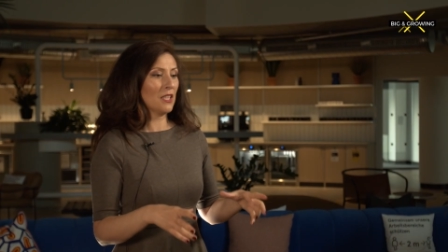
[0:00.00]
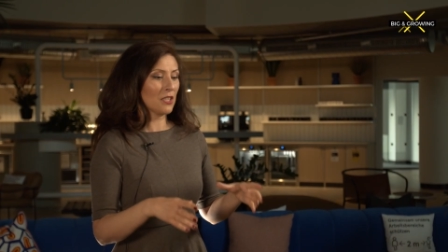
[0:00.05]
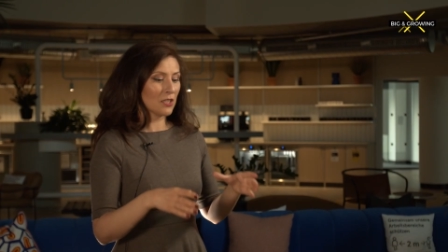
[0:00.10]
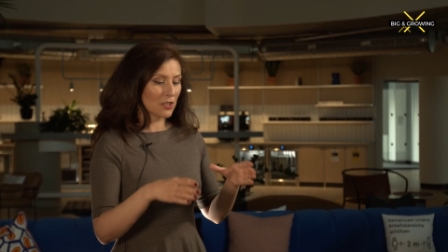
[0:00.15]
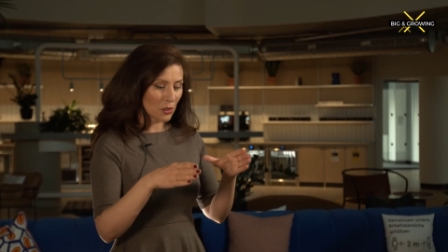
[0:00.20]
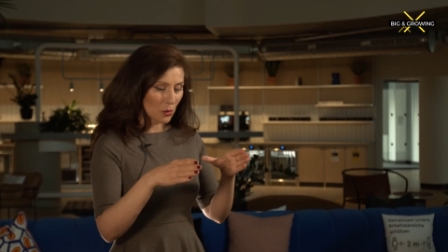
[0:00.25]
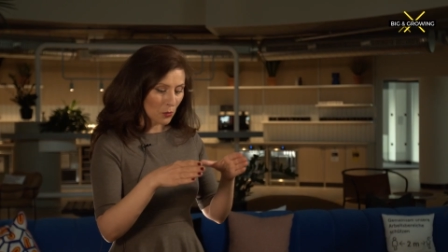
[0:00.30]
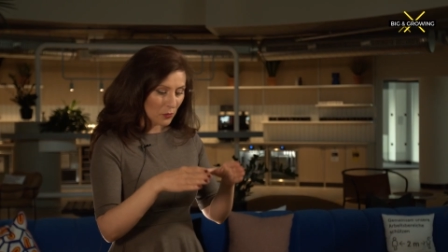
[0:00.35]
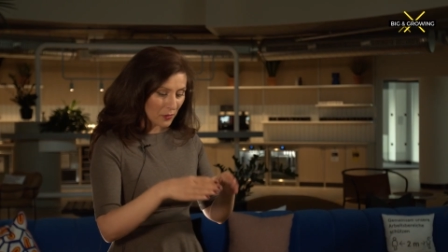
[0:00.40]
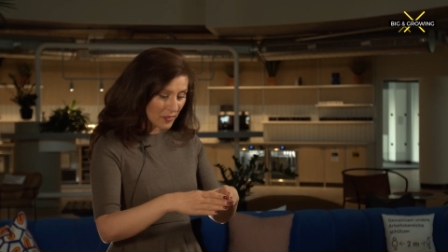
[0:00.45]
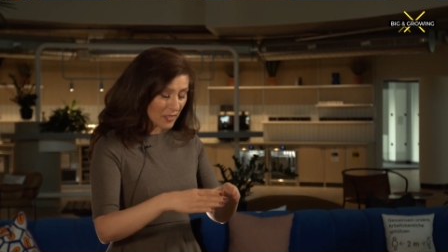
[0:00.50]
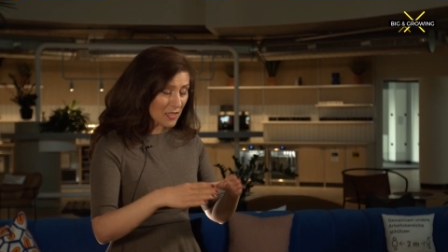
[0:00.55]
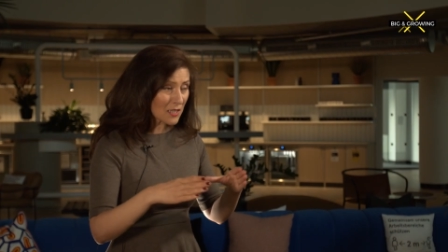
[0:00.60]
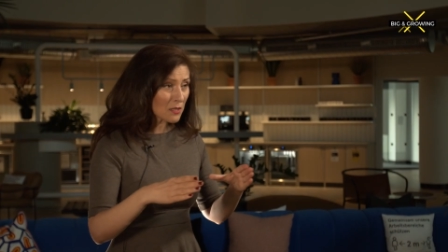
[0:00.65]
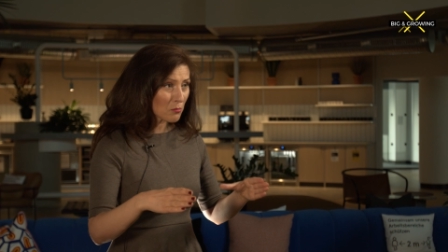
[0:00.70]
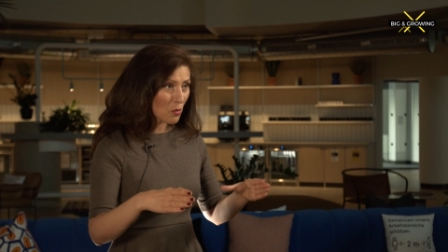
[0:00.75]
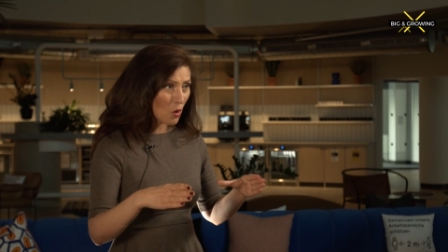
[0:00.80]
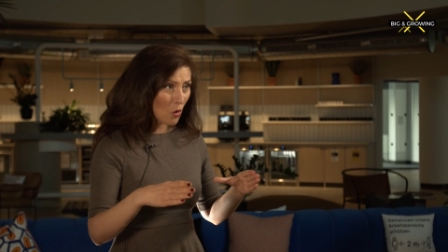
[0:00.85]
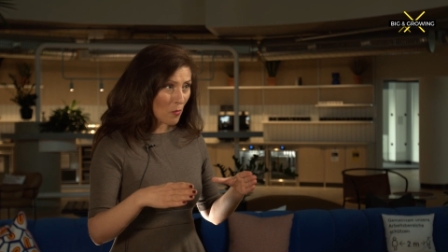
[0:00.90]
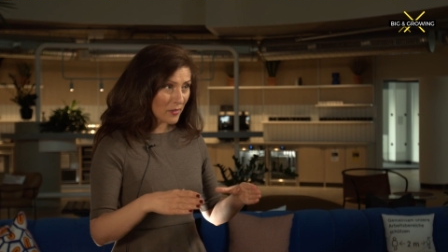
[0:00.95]
So,
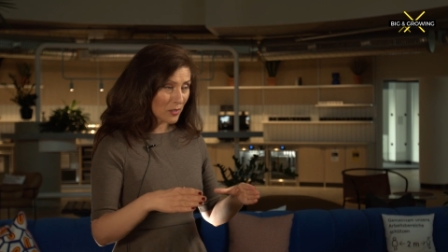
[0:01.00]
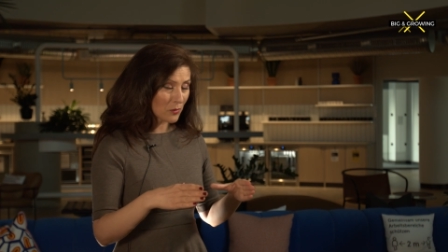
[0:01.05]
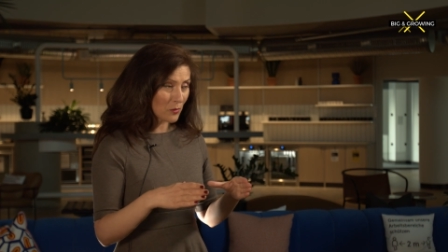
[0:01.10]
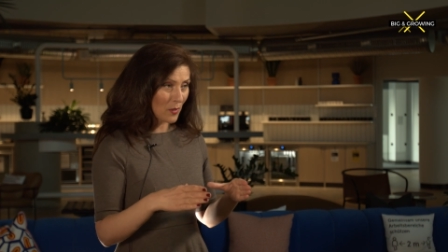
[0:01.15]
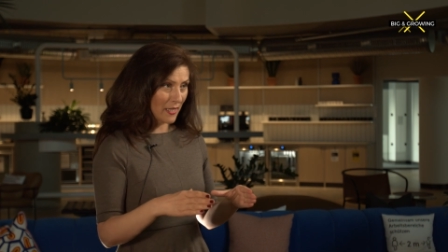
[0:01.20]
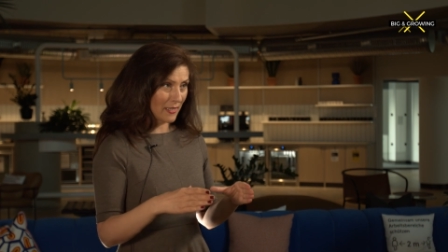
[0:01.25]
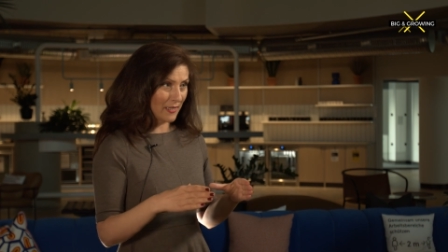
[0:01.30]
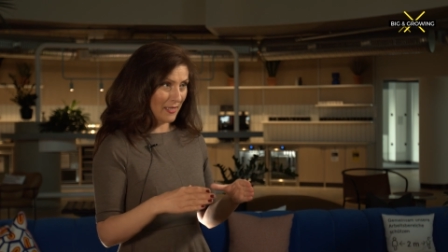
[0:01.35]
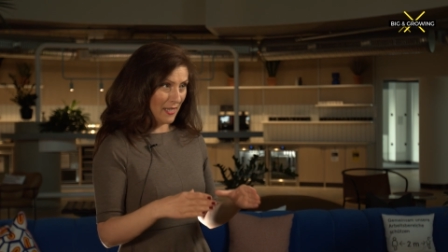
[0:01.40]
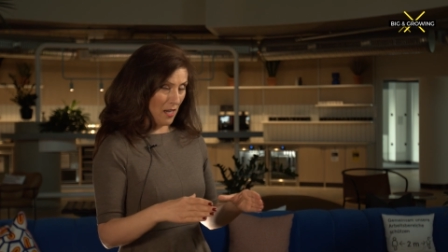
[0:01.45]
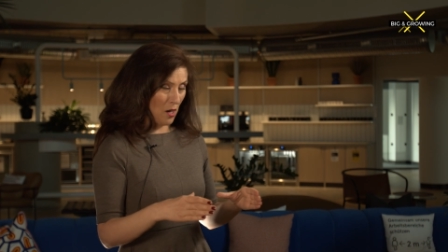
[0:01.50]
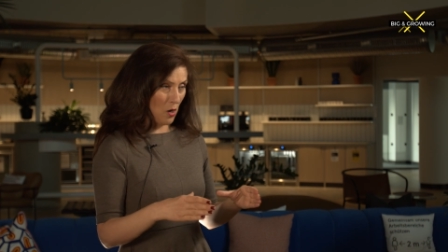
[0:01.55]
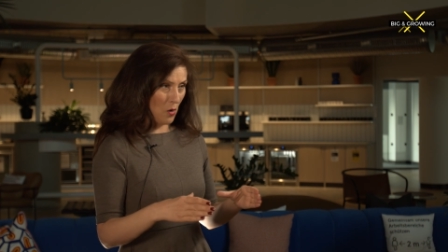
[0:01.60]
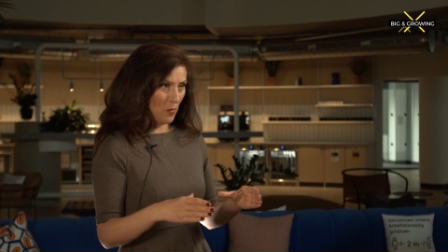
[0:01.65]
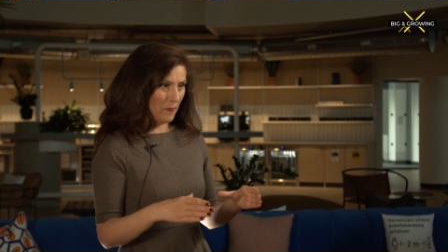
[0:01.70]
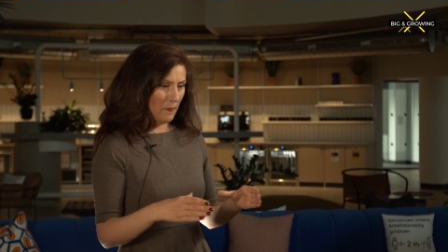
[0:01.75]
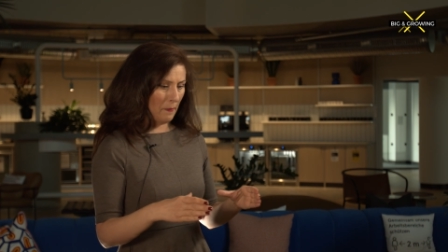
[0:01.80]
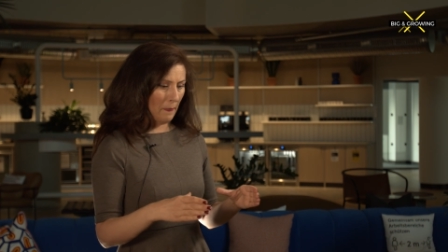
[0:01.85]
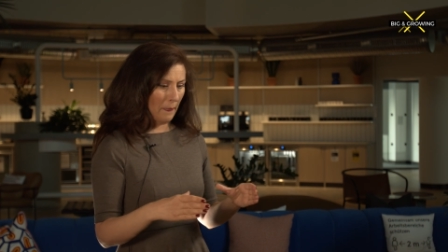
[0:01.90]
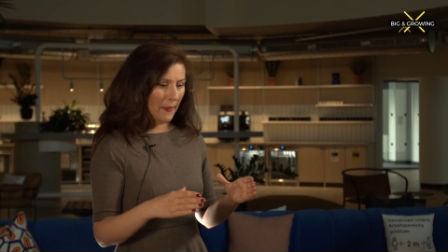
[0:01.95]
this moment right
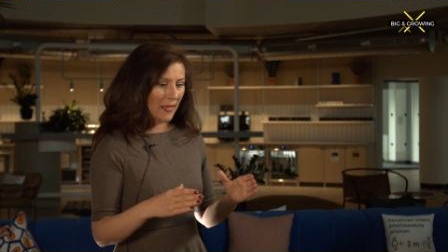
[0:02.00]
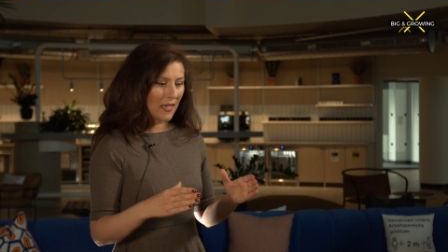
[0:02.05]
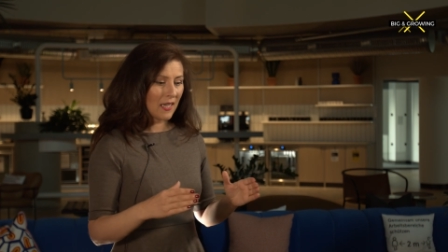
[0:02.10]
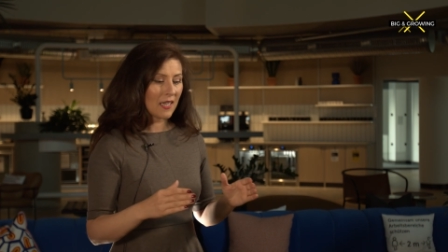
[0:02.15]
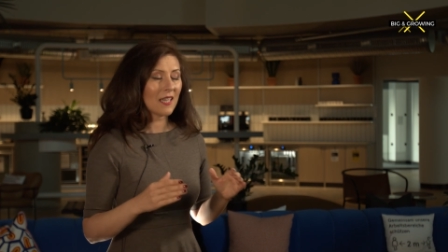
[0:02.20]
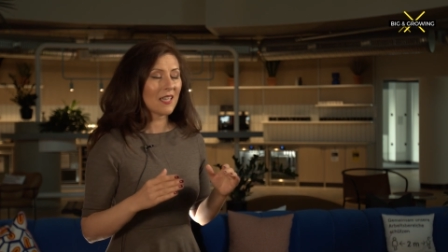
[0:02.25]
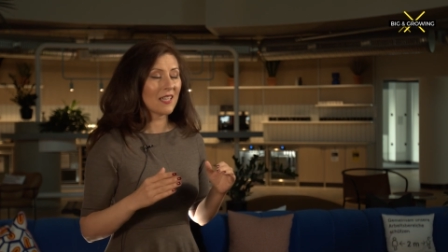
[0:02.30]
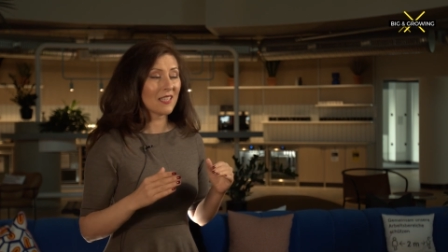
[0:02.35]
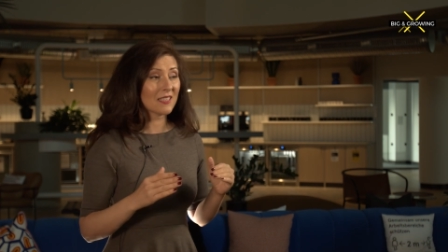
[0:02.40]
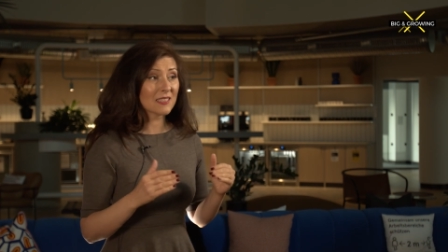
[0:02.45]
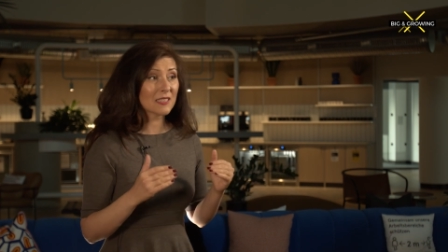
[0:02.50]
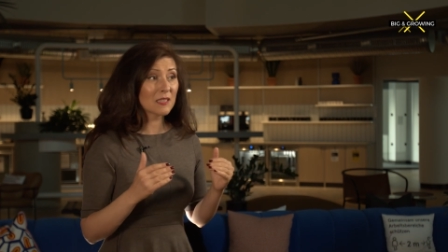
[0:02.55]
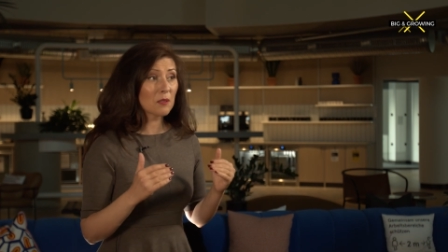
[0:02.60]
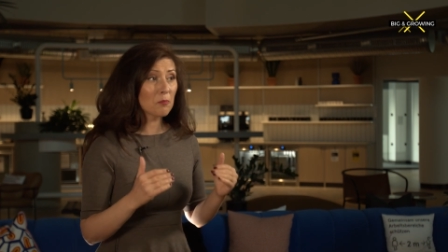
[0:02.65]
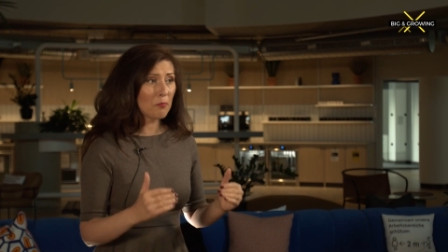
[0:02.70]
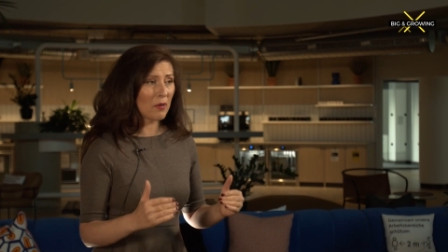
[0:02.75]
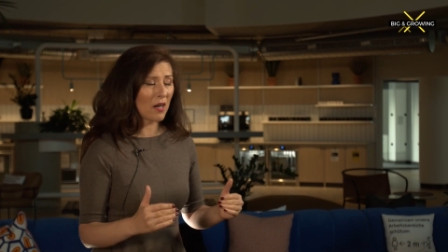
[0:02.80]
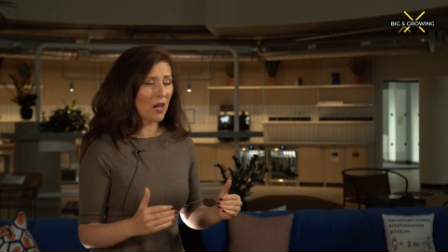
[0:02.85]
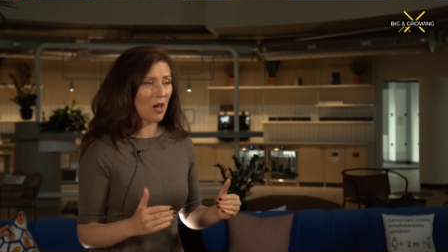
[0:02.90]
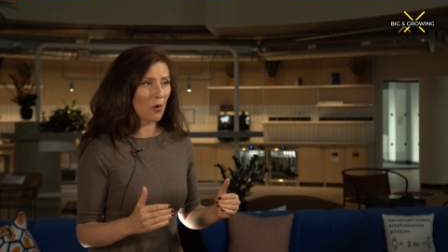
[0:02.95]
now has the
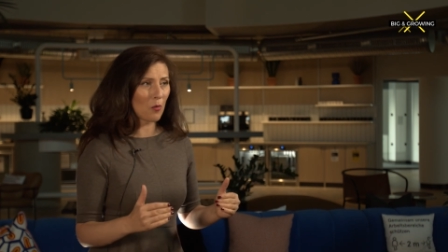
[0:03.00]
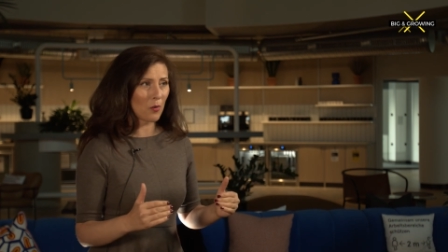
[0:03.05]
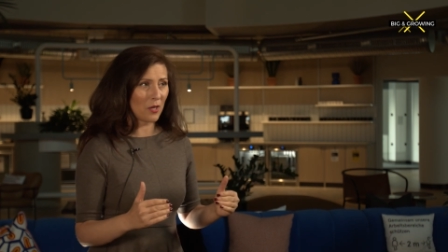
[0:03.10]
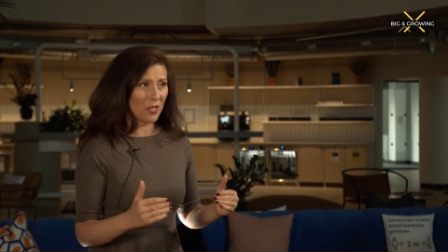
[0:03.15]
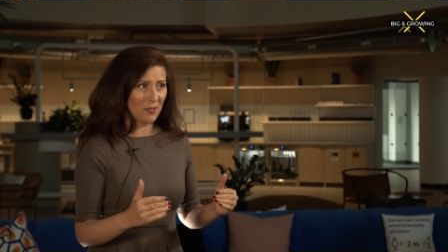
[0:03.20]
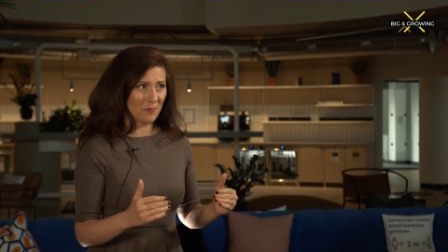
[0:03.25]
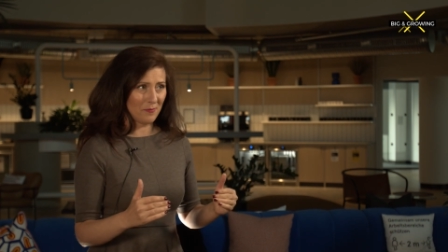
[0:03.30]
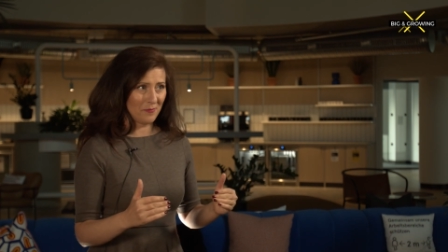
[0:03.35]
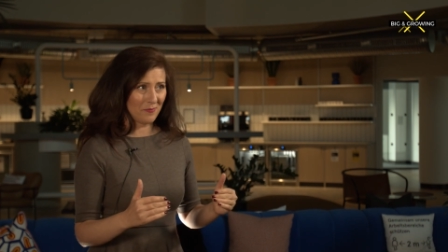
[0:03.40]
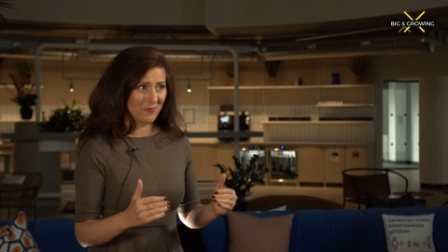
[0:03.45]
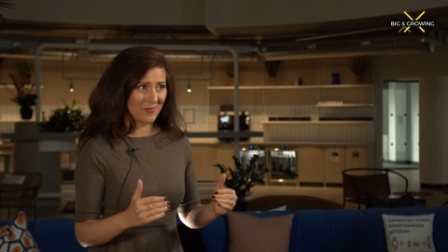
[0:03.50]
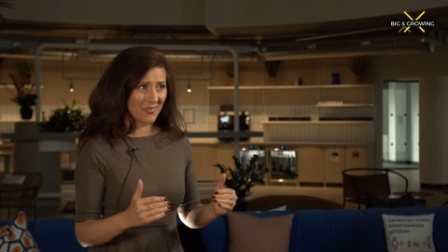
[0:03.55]
power